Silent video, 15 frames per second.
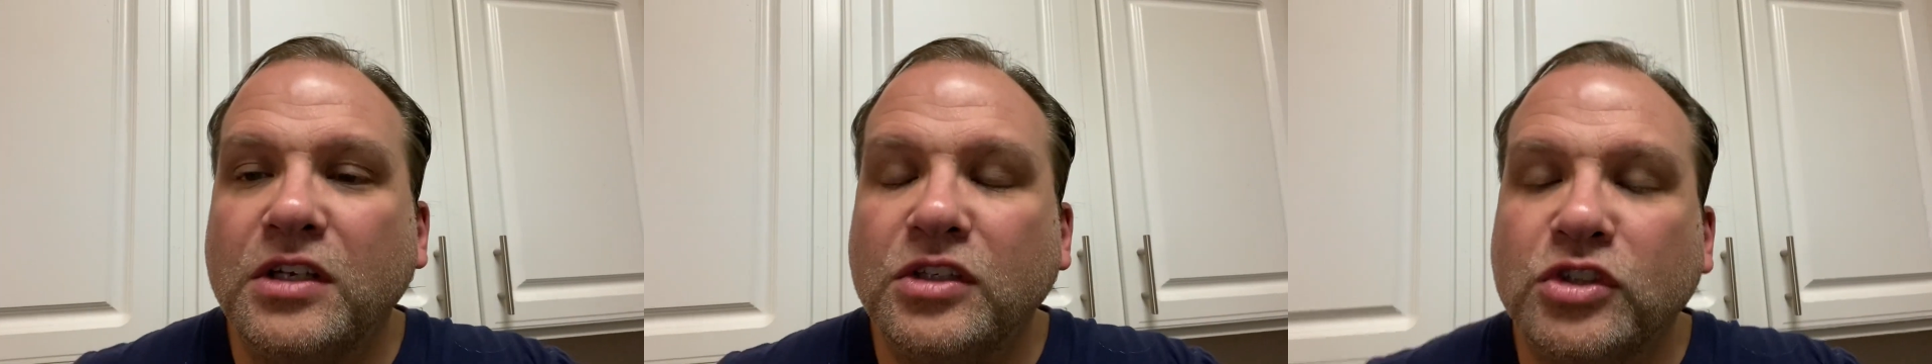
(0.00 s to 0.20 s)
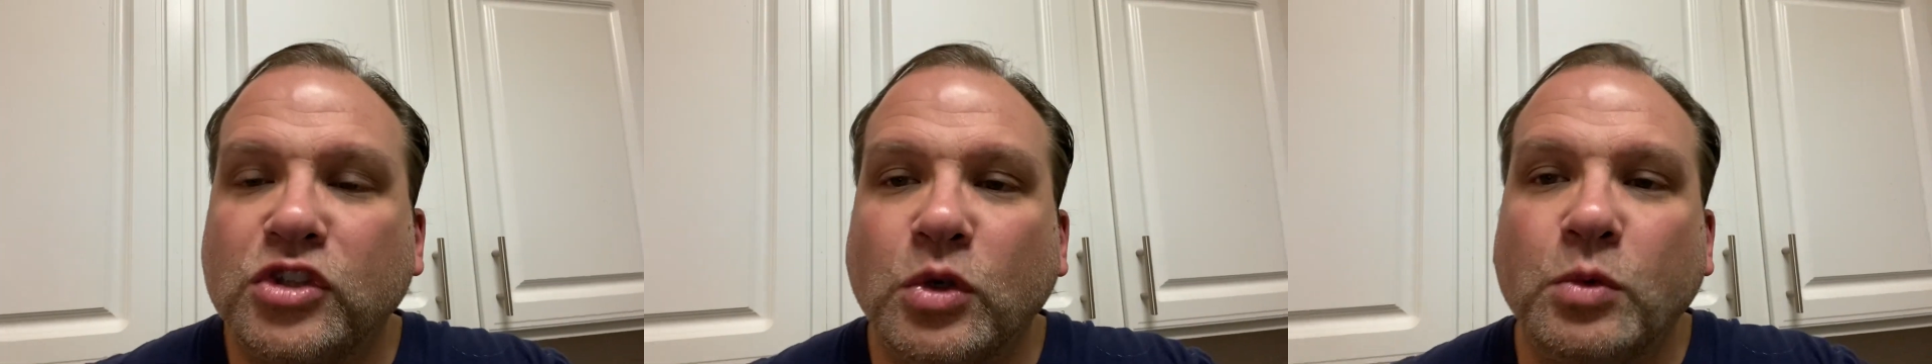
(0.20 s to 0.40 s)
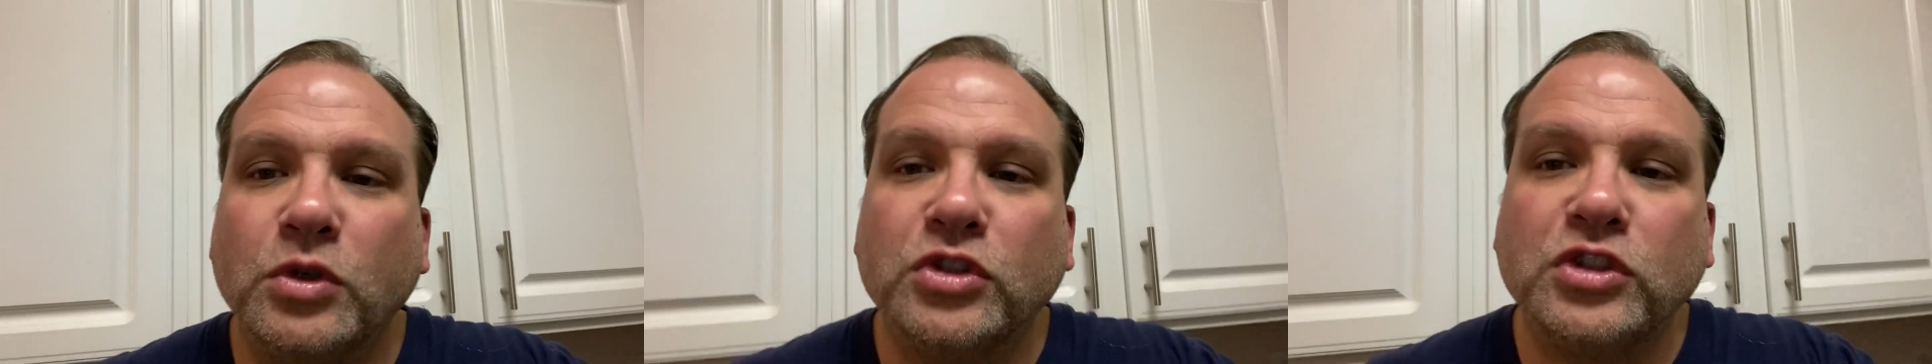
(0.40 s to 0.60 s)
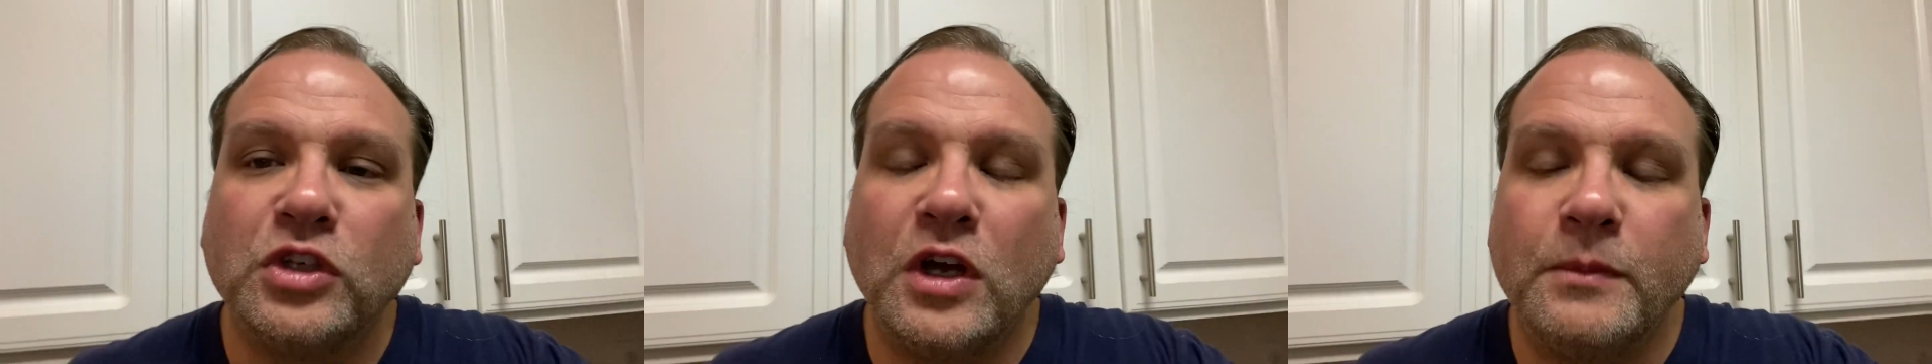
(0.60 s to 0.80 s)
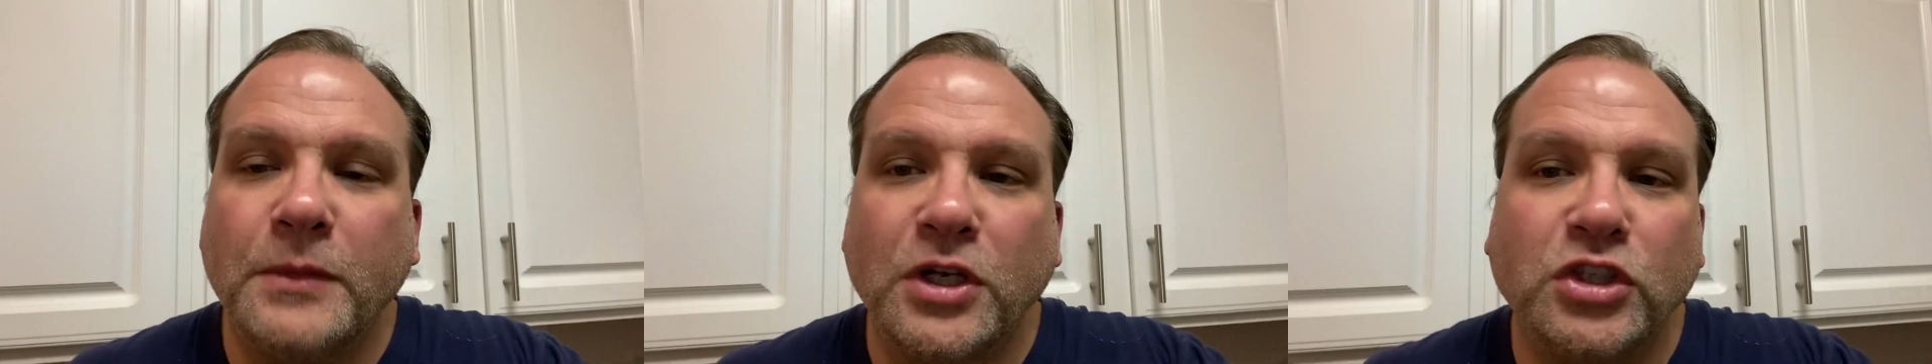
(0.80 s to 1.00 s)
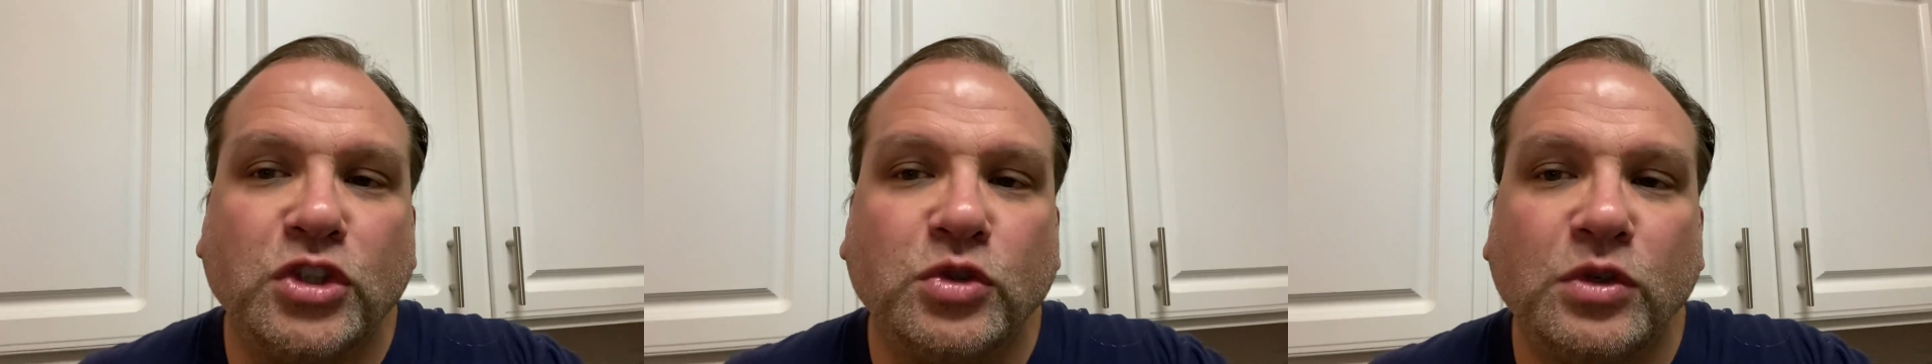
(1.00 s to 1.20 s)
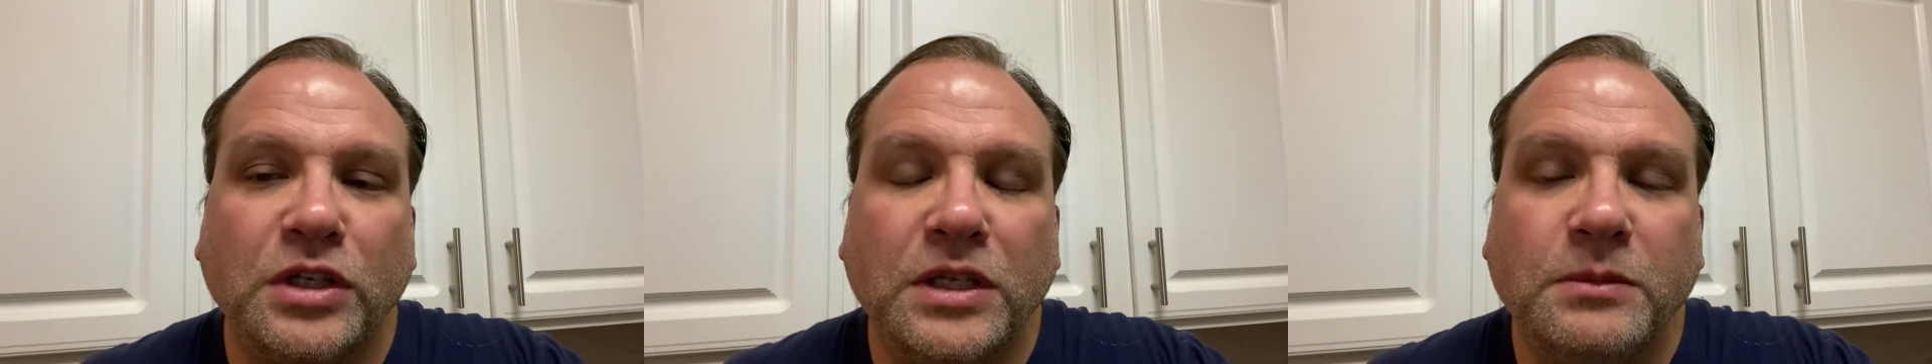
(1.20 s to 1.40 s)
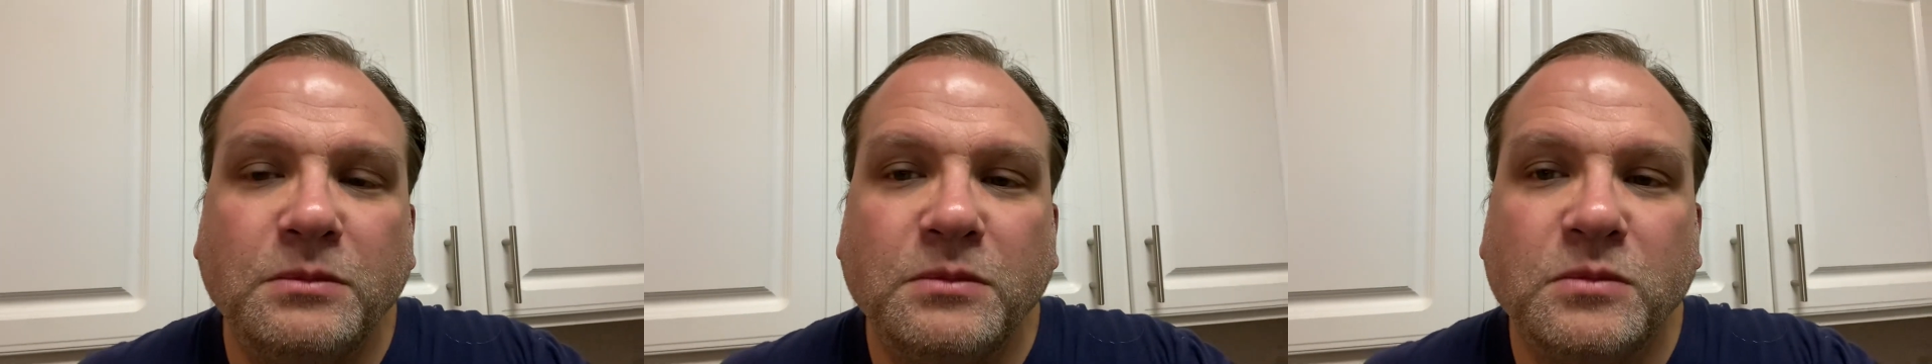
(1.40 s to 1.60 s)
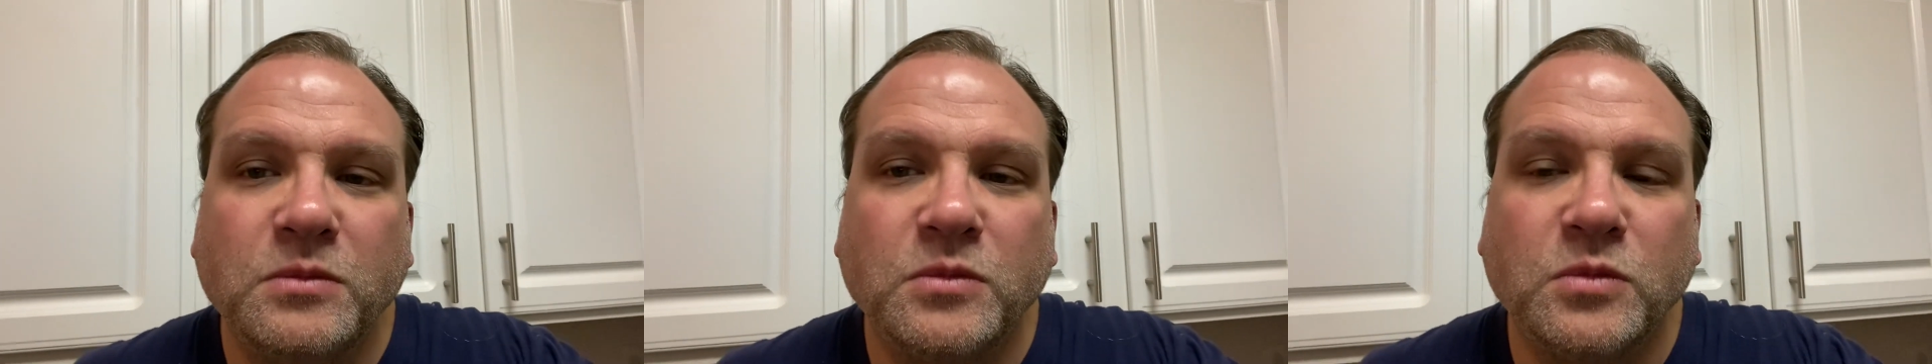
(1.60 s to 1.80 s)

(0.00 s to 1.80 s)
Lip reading: So we'll start my stream.